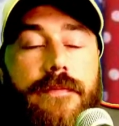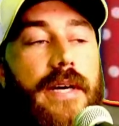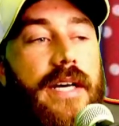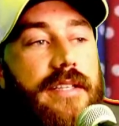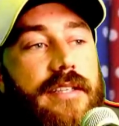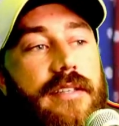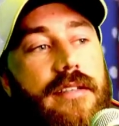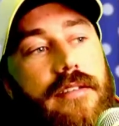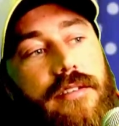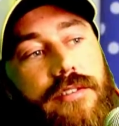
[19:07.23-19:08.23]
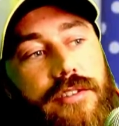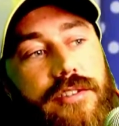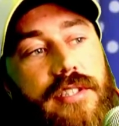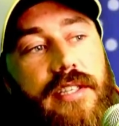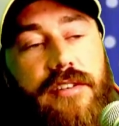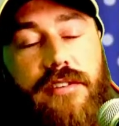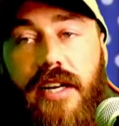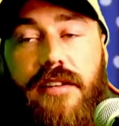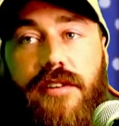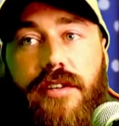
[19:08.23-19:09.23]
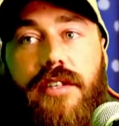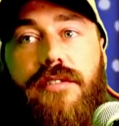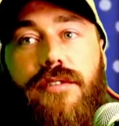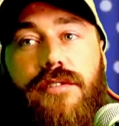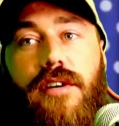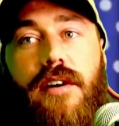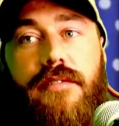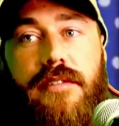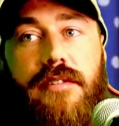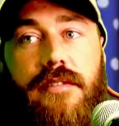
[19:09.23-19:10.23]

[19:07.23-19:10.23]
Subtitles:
And then usually you're out of 32 drivers.